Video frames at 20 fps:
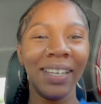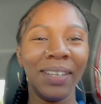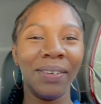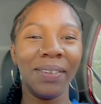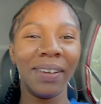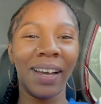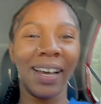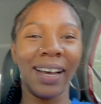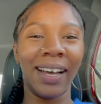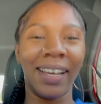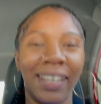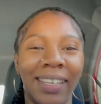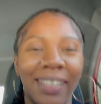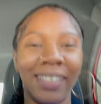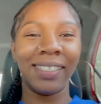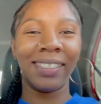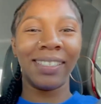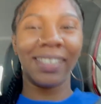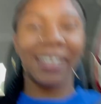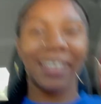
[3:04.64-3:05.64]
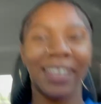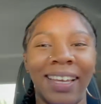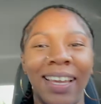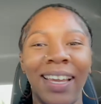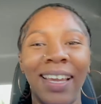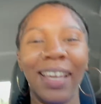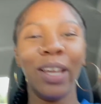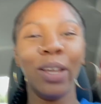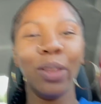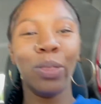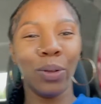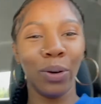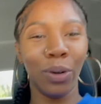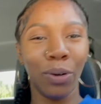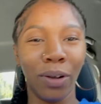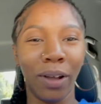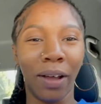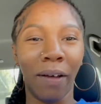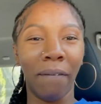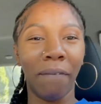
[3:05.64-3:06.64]
you guys, he
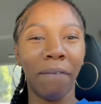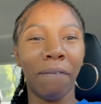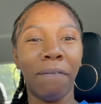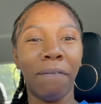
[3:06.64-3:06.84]
threw a